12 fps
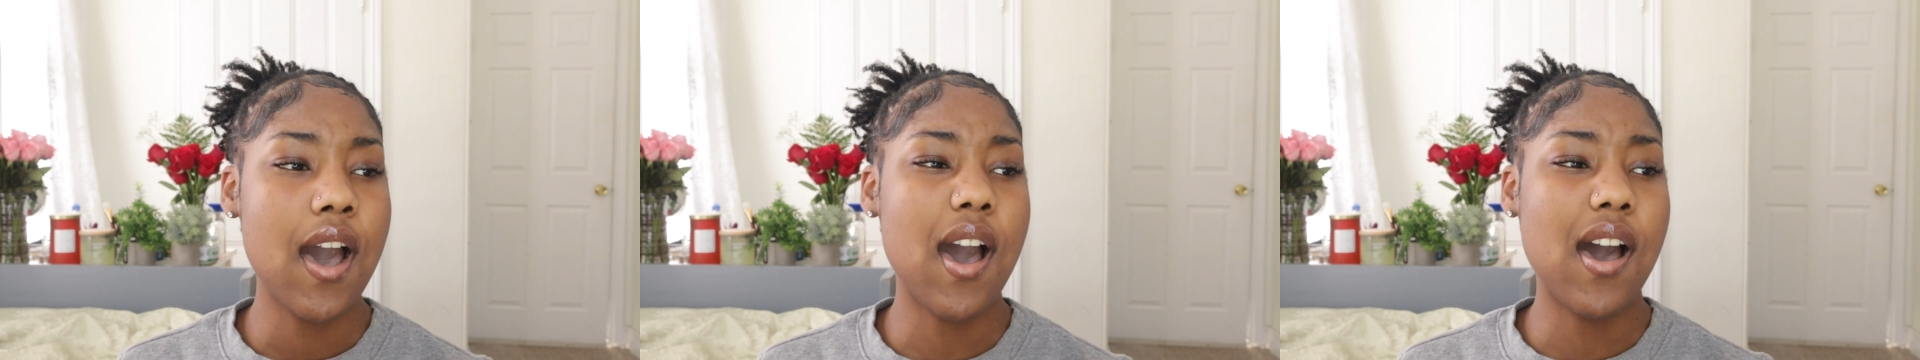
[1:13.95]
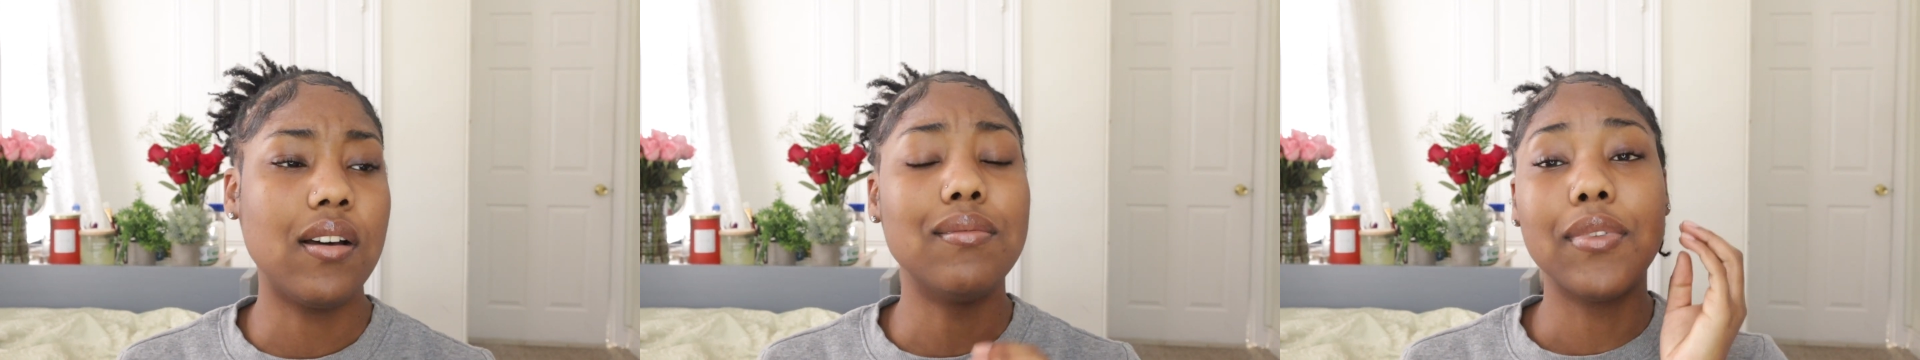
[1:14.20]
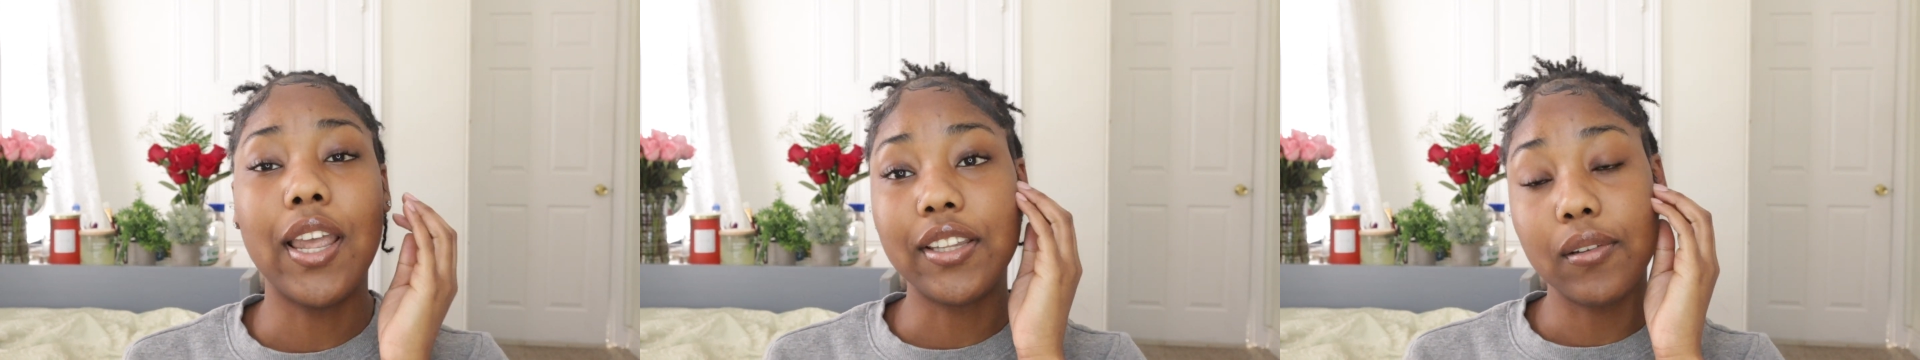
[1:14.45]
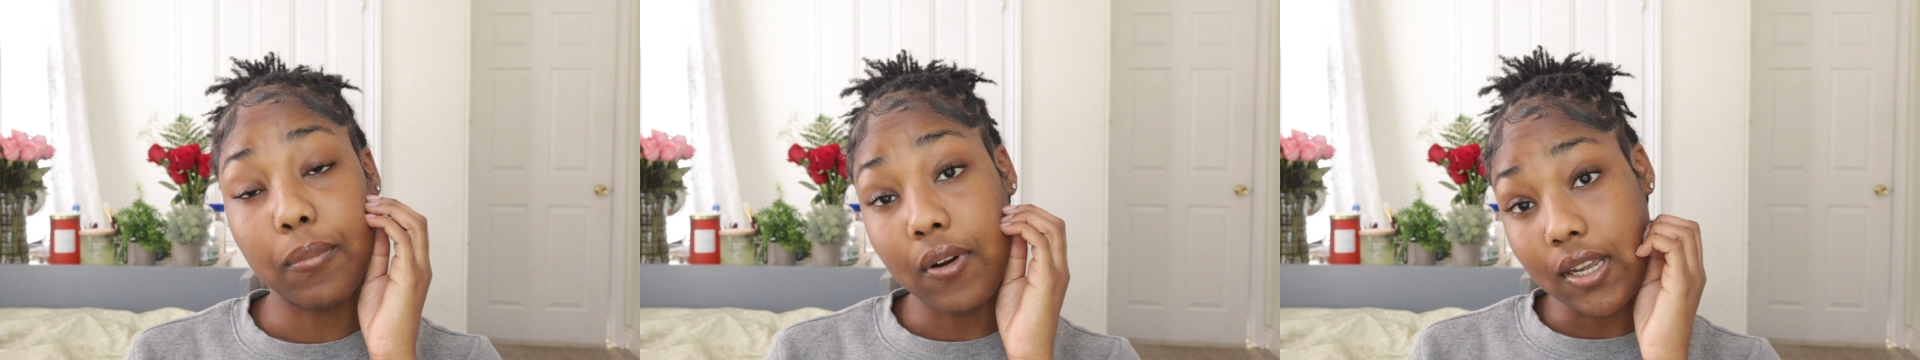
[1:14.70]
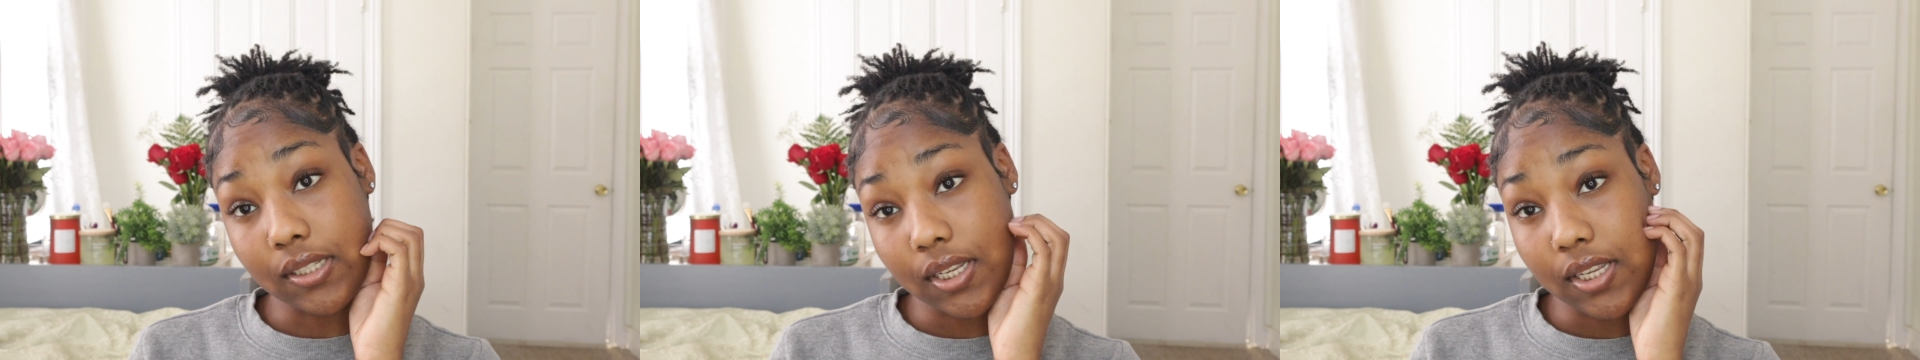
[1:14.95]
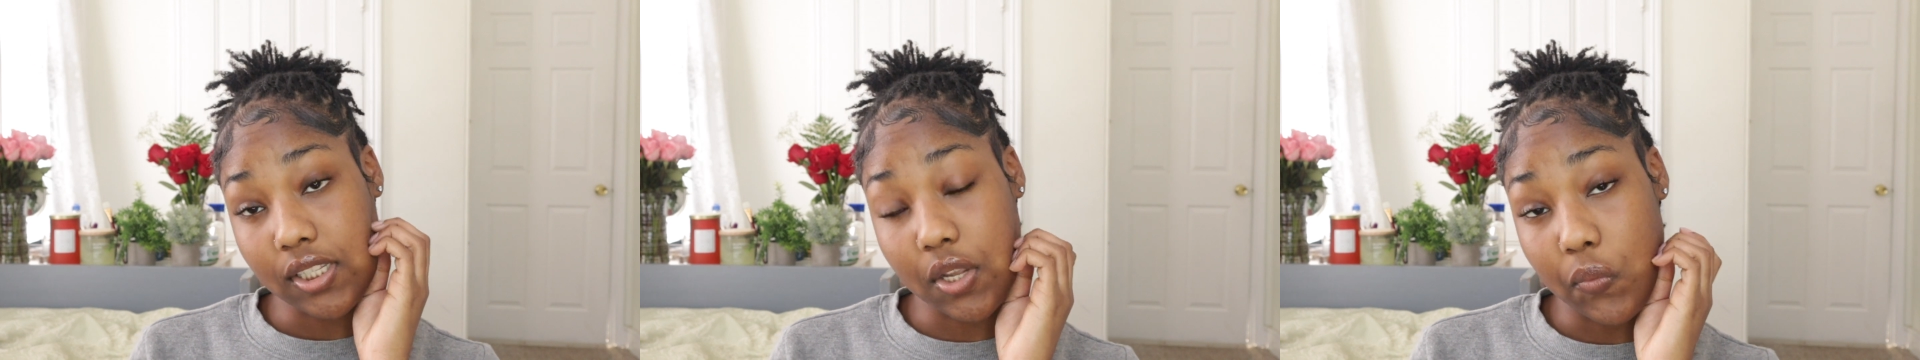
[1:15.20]
like the
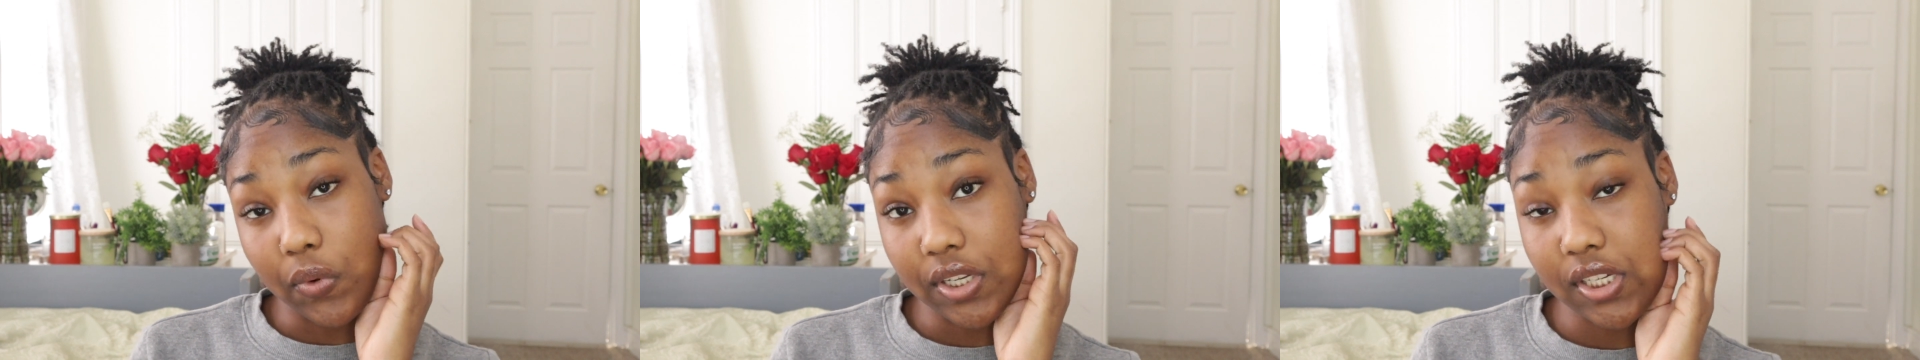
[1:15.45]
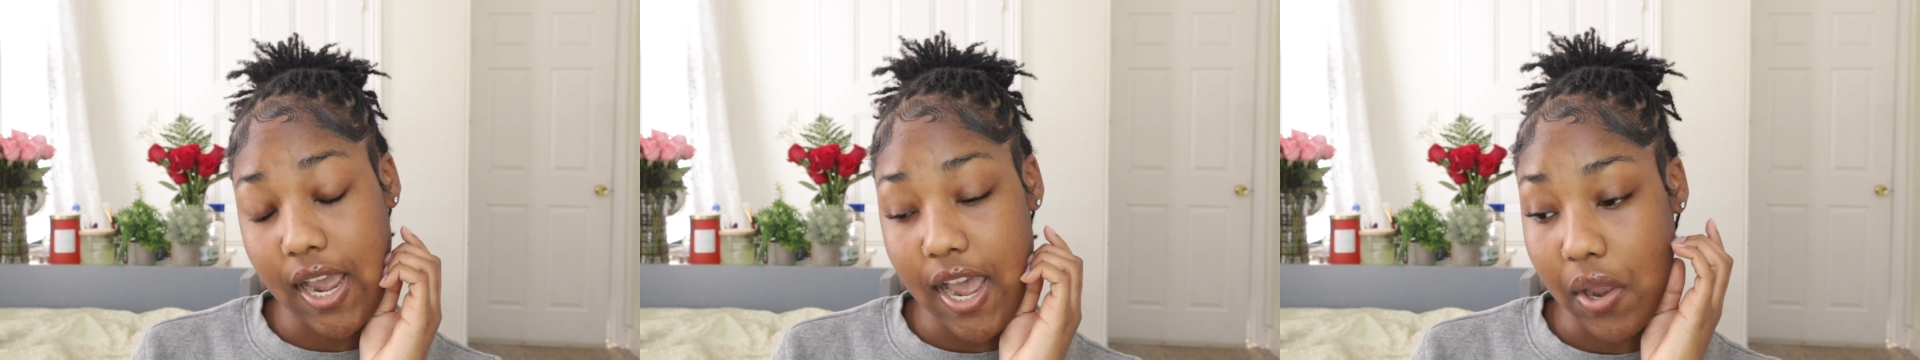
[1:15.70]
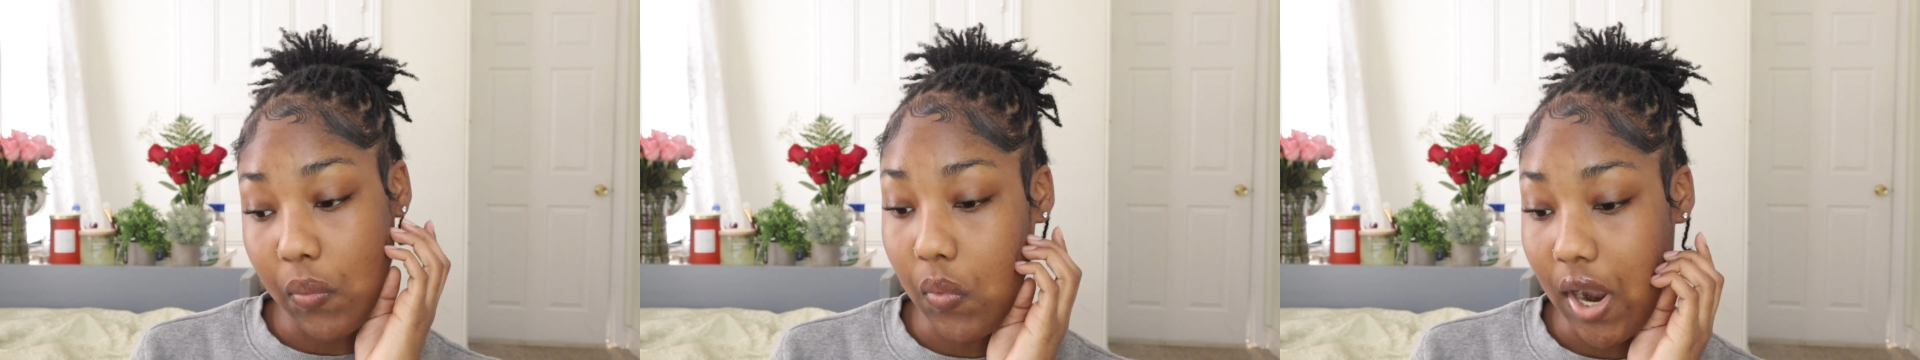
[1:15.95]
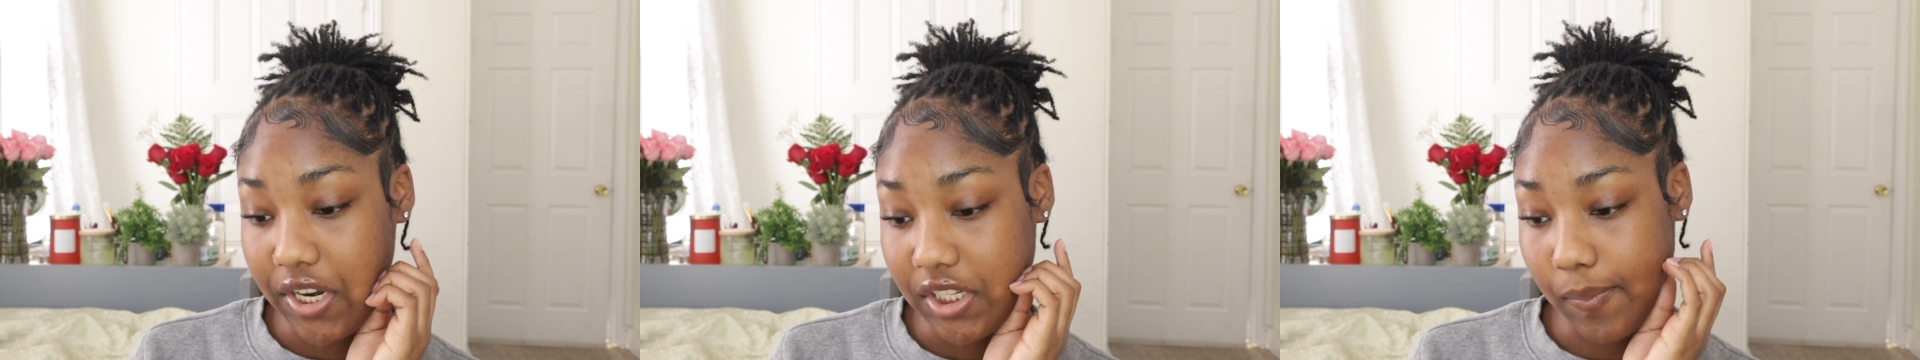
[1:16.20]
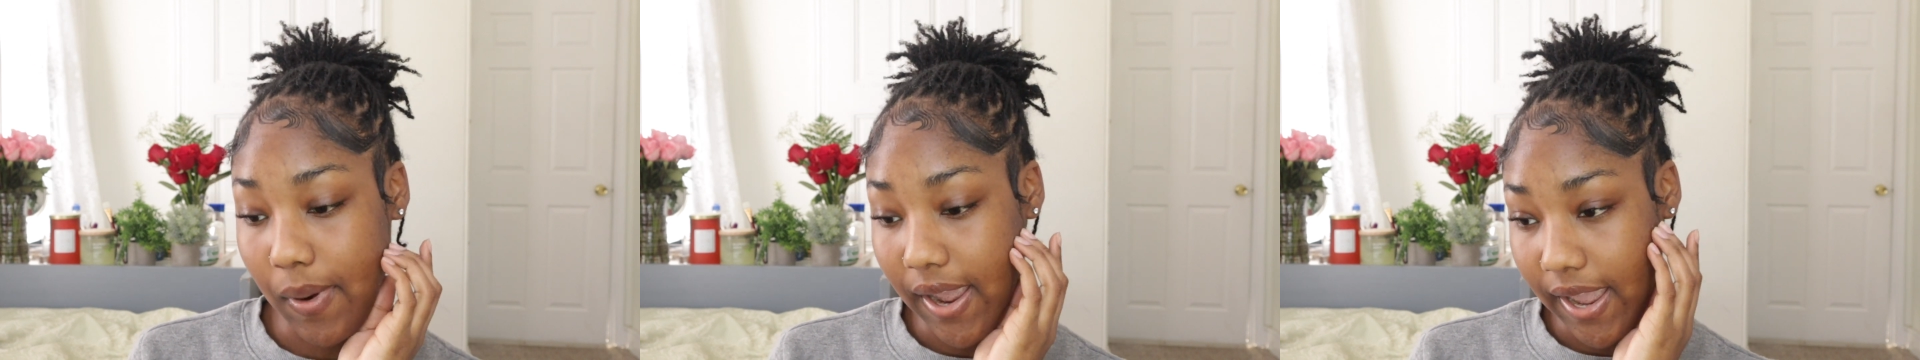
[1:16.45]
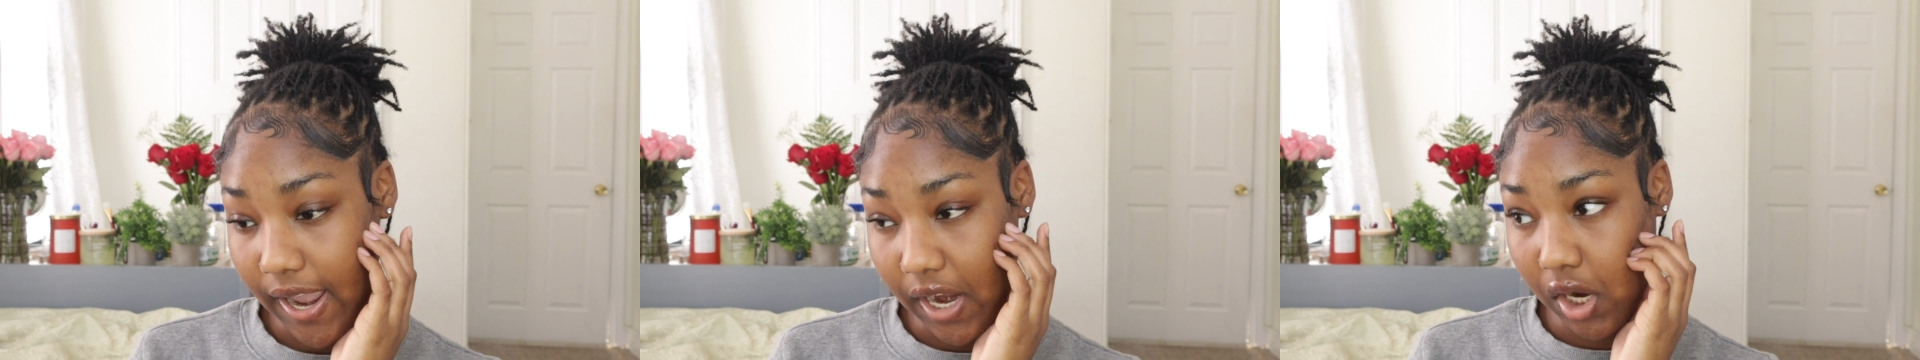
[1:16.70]
process in which I wash my
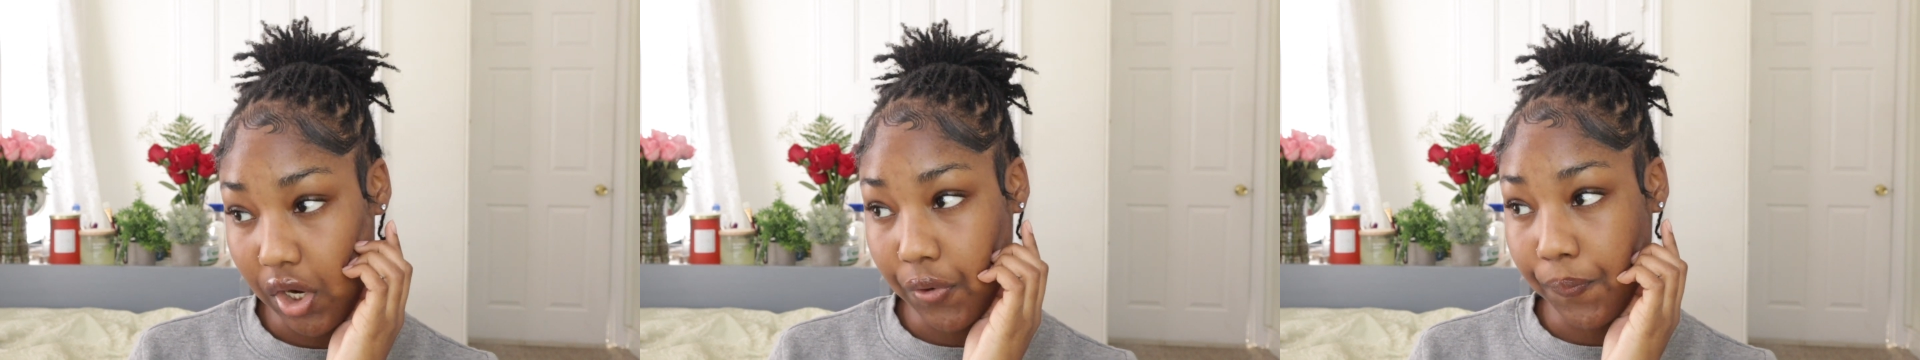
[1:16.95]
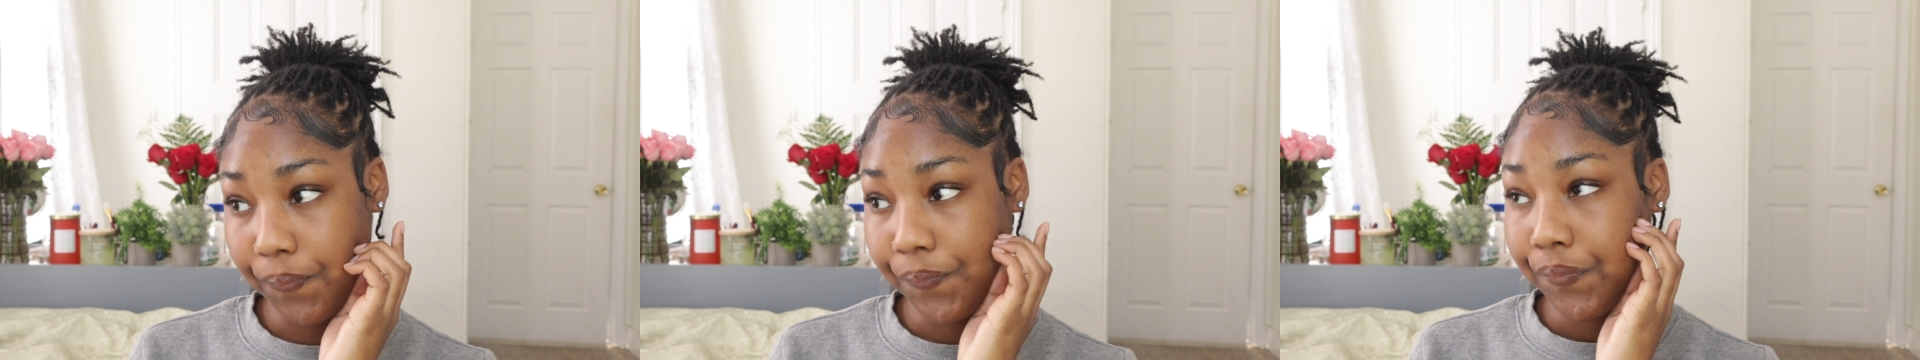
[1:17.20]
hair.